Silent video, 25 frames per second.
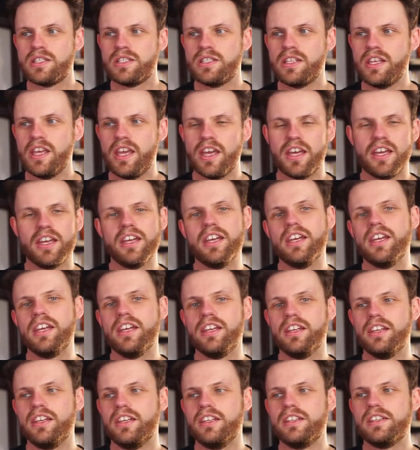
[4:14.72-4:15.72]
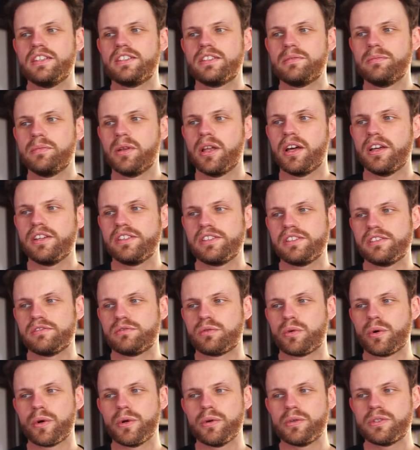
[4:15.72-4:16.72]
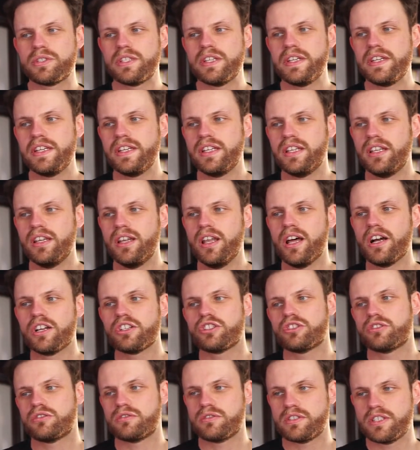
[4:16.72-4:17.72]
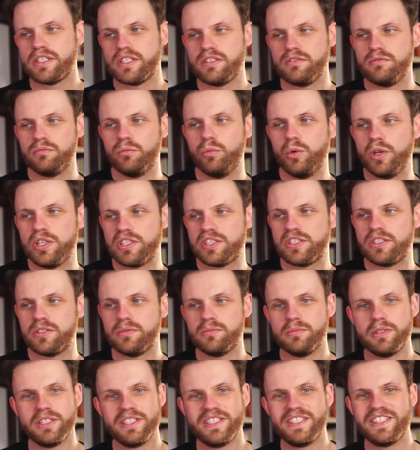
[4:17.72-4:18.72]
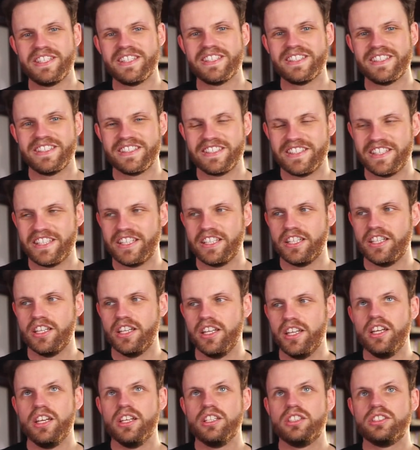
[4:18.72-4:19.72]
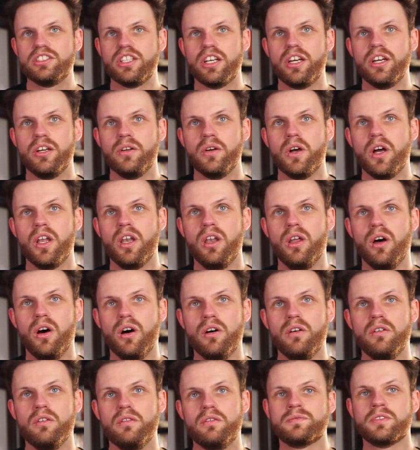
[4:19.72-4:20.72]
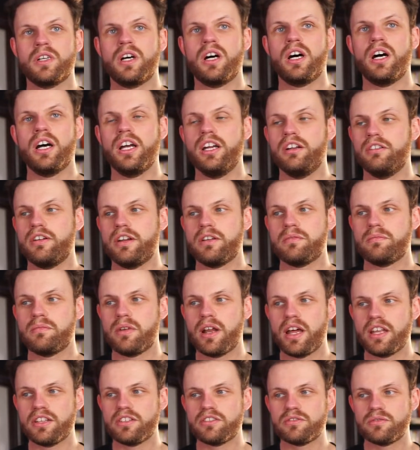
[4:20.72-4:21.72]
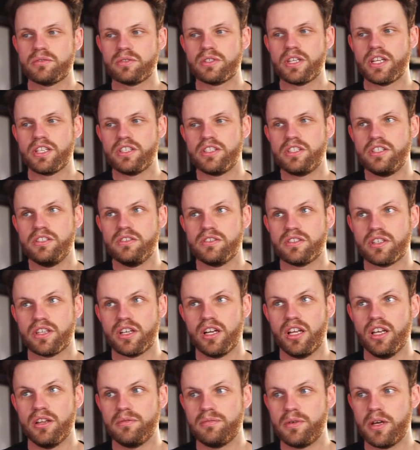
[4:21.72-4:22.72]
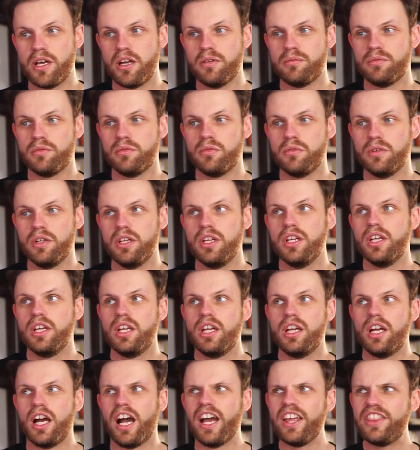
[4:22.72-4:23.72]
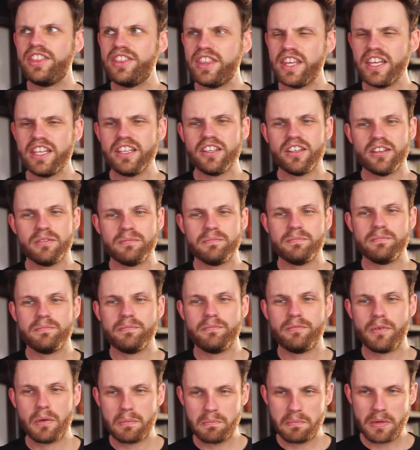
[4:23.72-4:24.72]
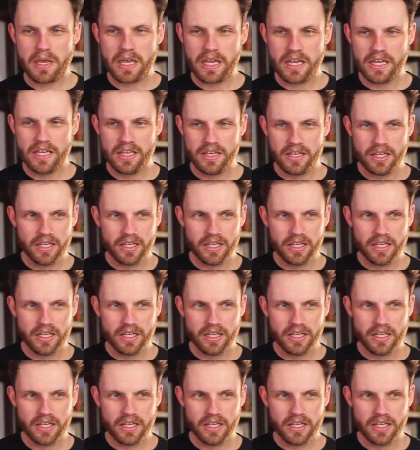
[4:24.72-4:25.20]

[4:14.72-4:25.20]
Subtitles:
yeah, it symbolises royalty, luxury, wisdom and dignity. So a lot of higher end brands will tend to use the colour purple. I think for me,